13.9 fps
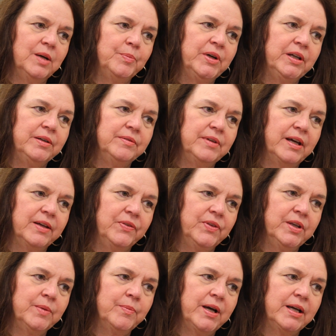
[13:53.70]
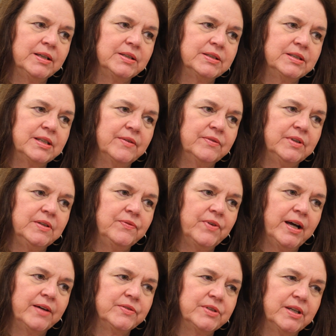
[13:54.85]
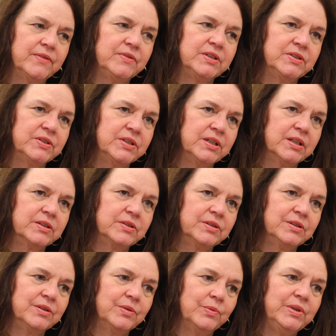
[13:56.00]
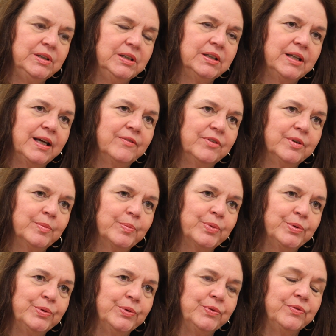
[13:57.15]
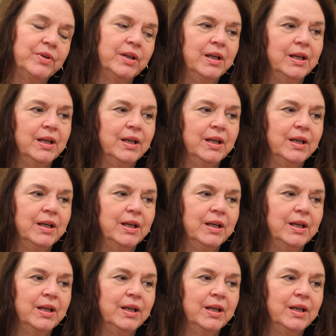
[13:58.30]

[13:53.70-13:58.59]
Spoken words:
But I think by 75, 76, we did have it approved.